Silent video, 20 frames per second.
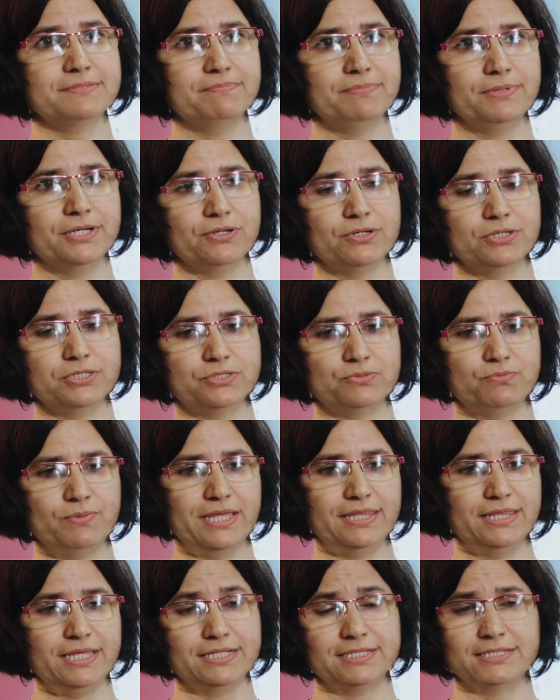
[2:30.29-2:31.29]
because
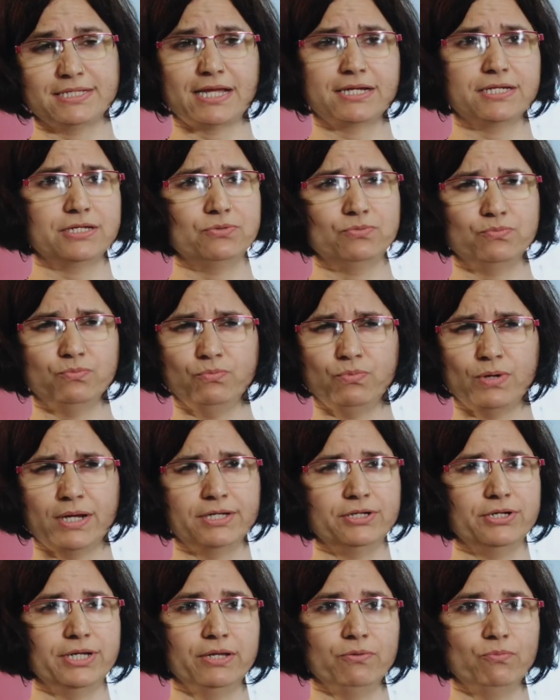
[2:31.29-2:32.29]
when they started
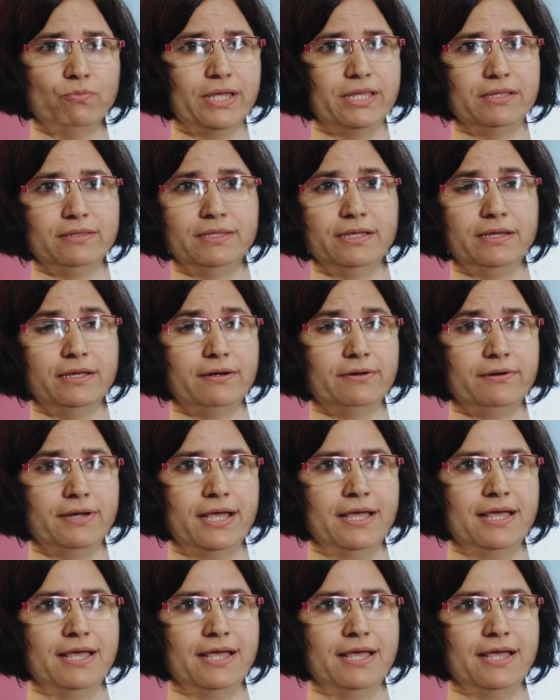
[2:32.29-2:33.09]
wondering, when they